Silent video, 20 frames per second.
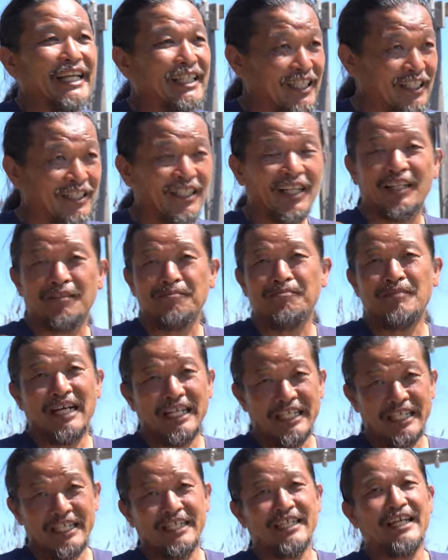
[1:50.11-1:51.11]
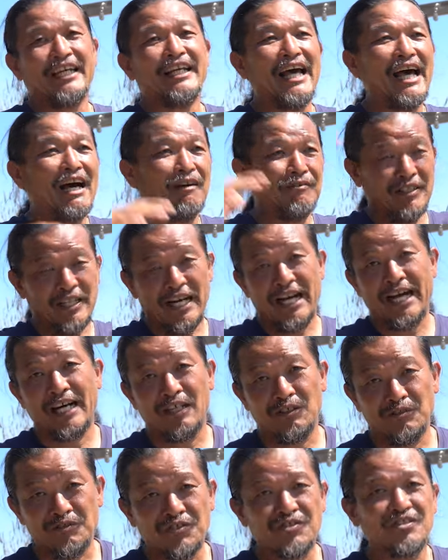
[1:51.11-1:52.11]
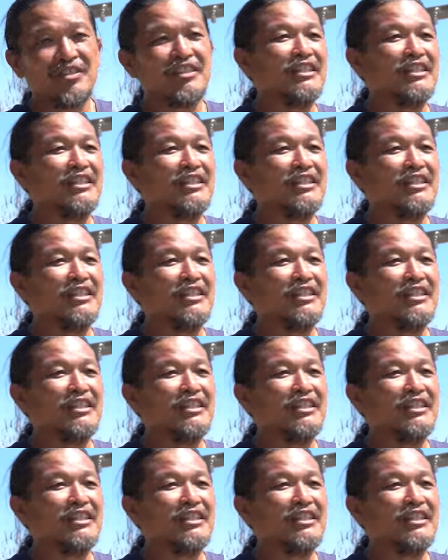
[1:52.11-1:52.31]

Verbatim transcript: get a lot of money and have a house,